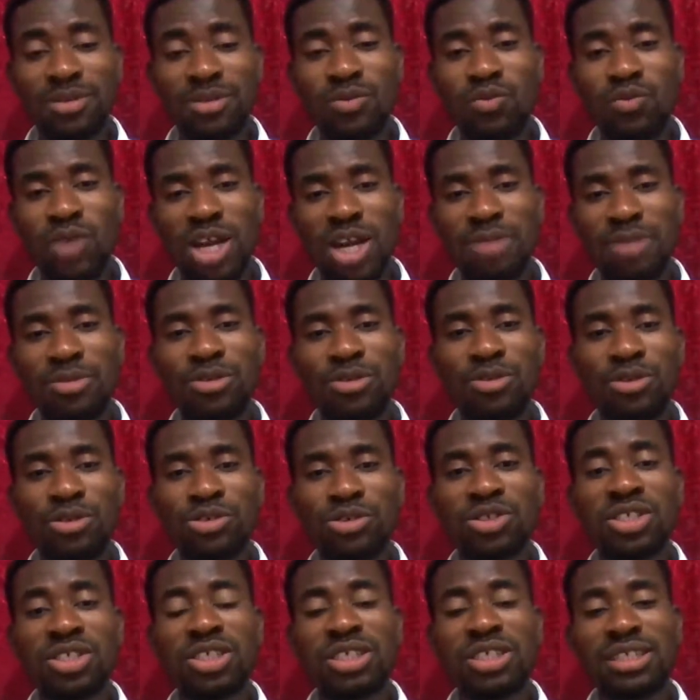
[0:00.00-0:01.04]
Why?
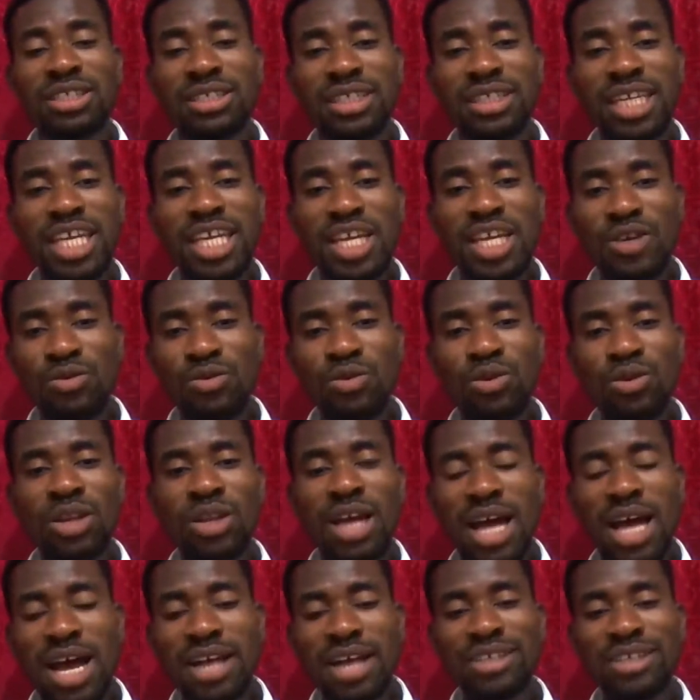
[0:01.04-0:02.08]
Because they will
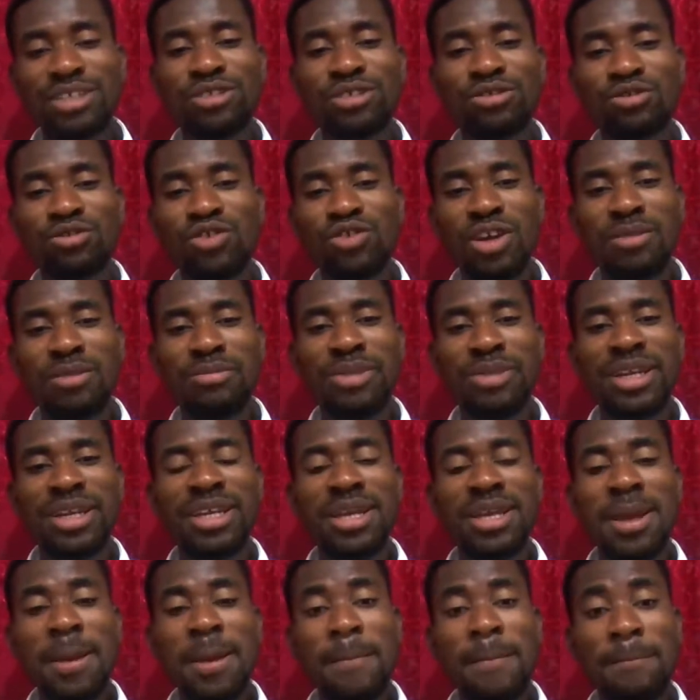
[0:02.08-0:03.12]
ask you to go and bring
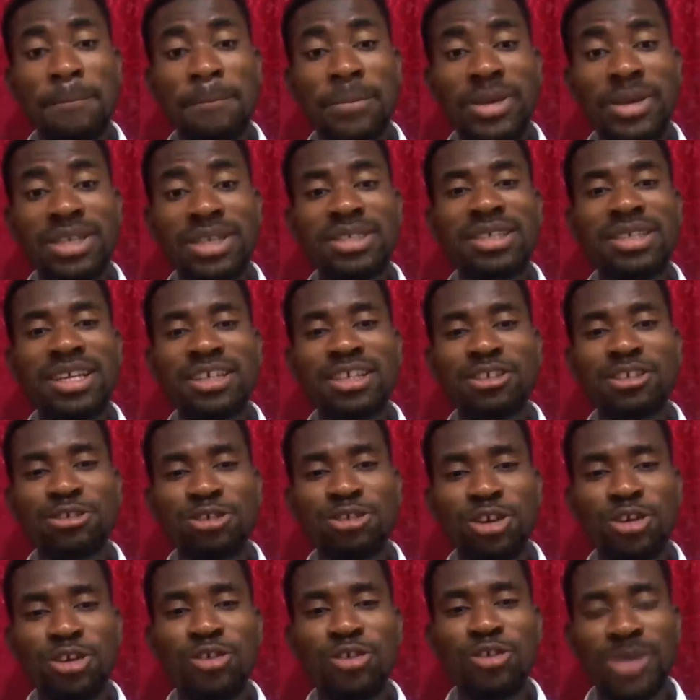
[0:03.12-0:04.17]
business
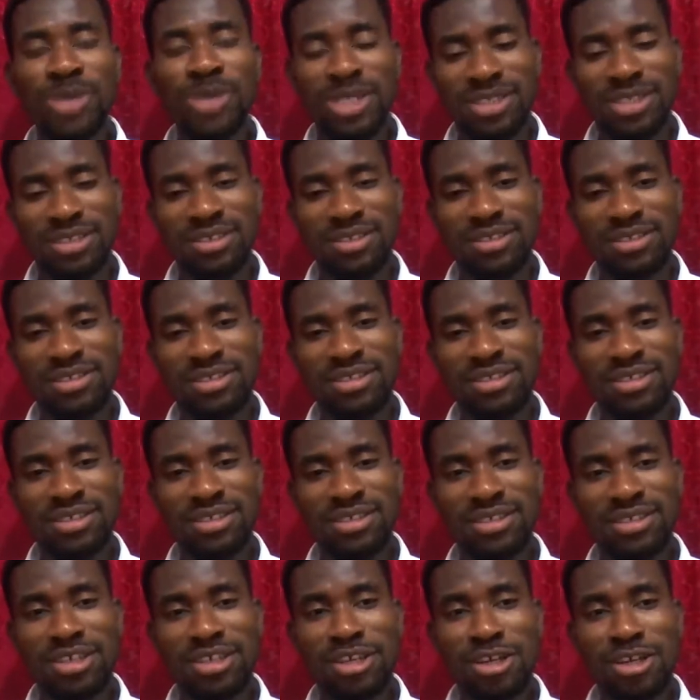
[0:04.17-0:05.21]
documents
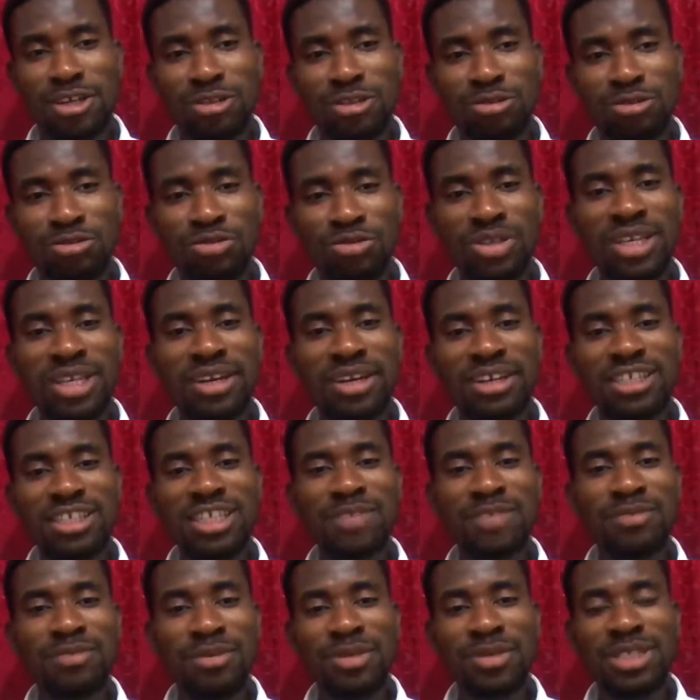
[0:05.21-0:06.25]
during a
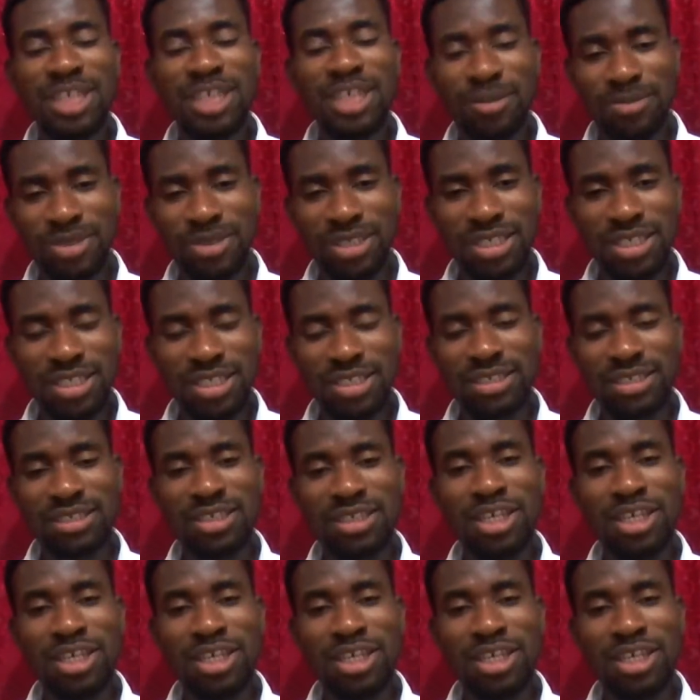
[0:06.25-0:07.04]
resident permit application.